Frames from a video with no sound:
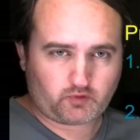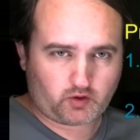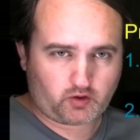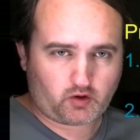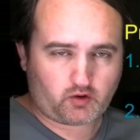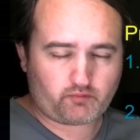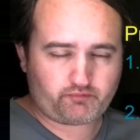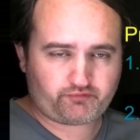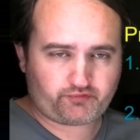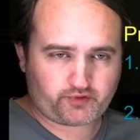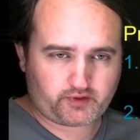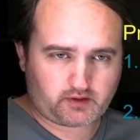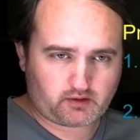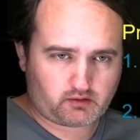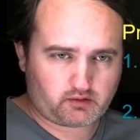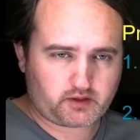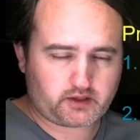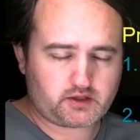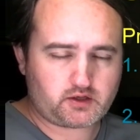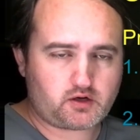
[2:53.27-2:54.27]
hopefully
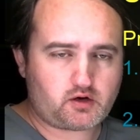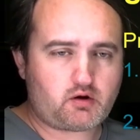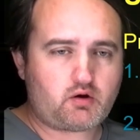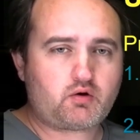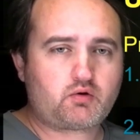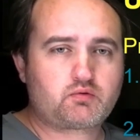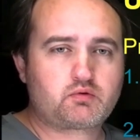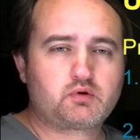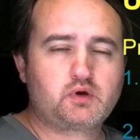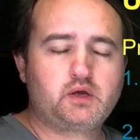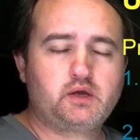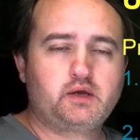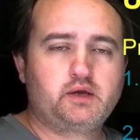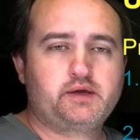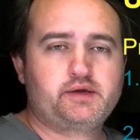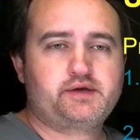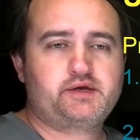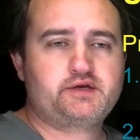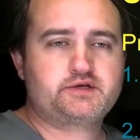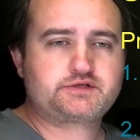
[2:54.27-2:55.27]
already know,
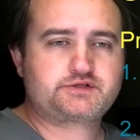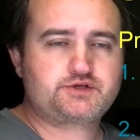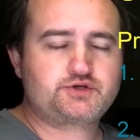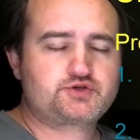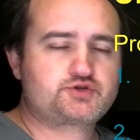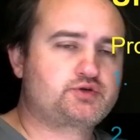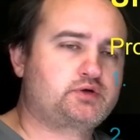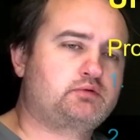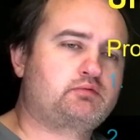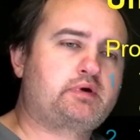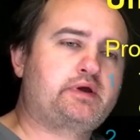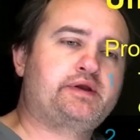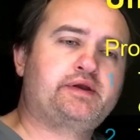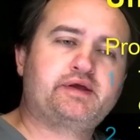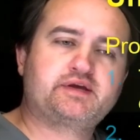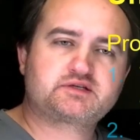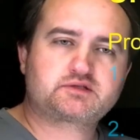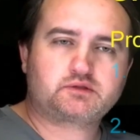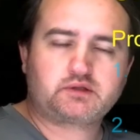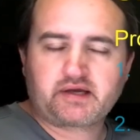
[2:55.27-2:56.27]
is usually written
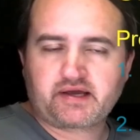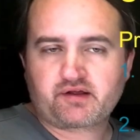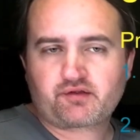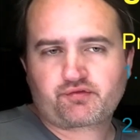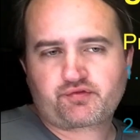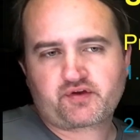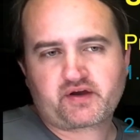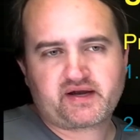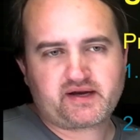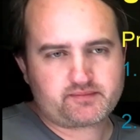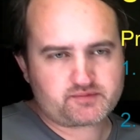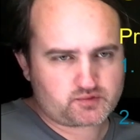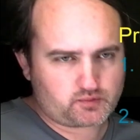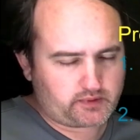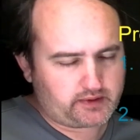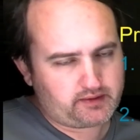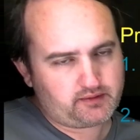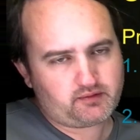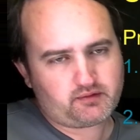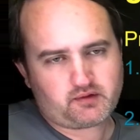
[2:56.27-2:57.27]
as length times
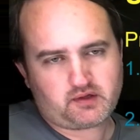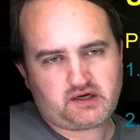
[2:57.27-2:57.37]
width.